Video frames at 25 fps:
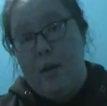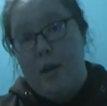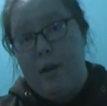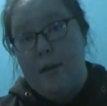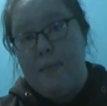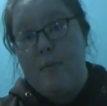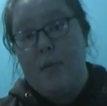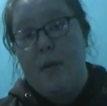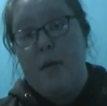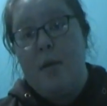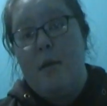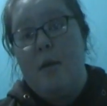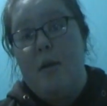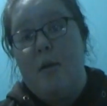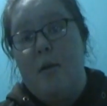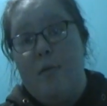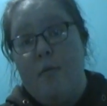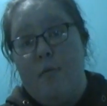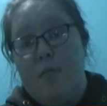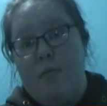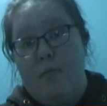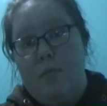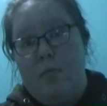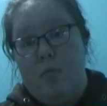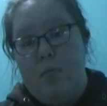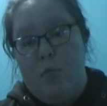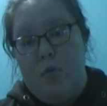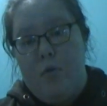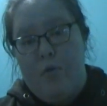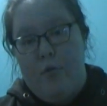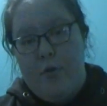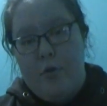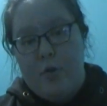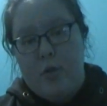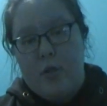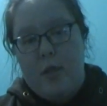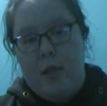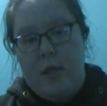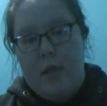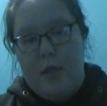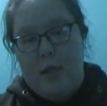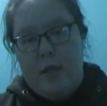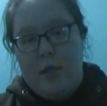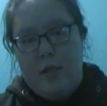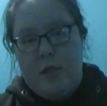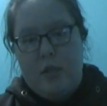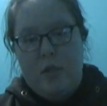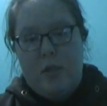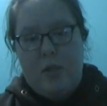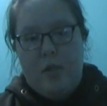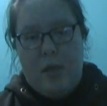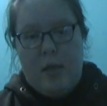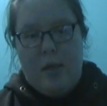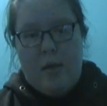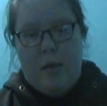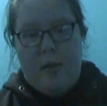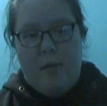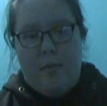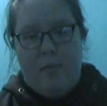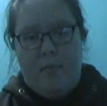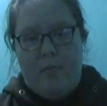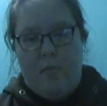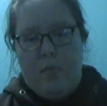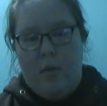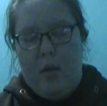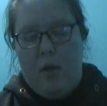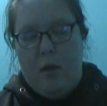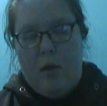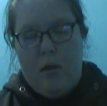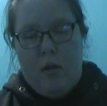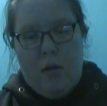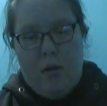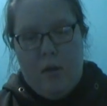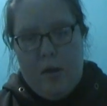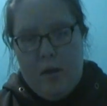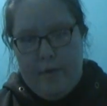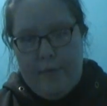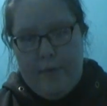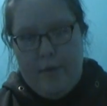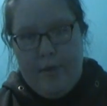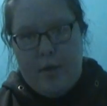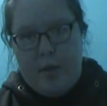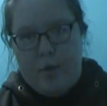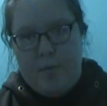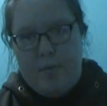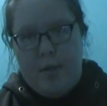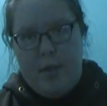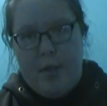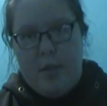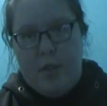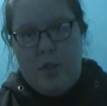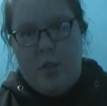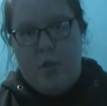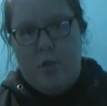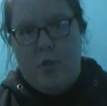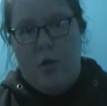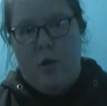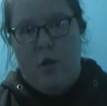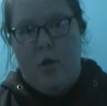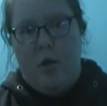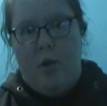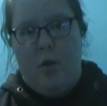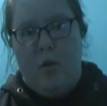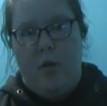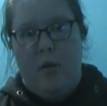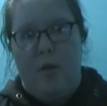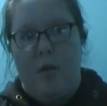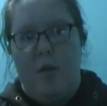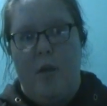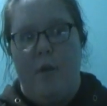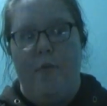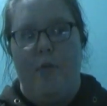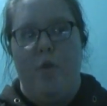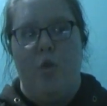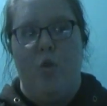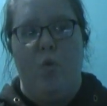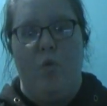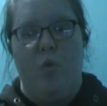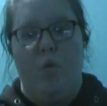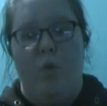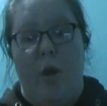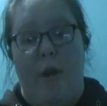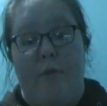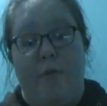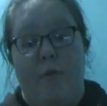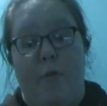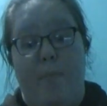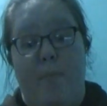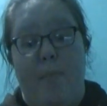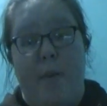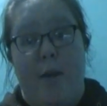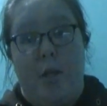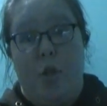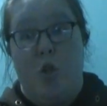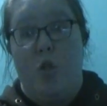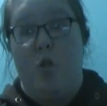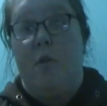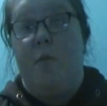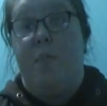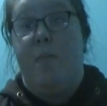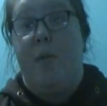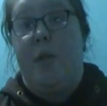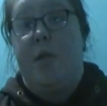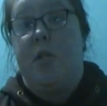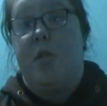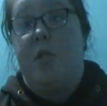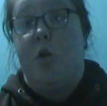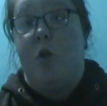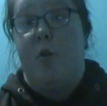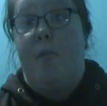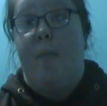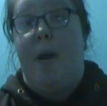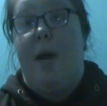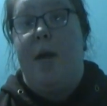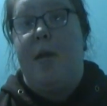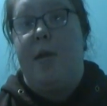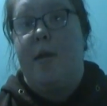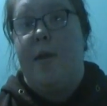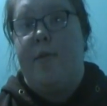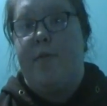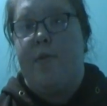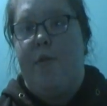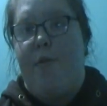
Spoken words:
yeah. The first thing is, a lot of the explanations are if you have to picture the place in your mind.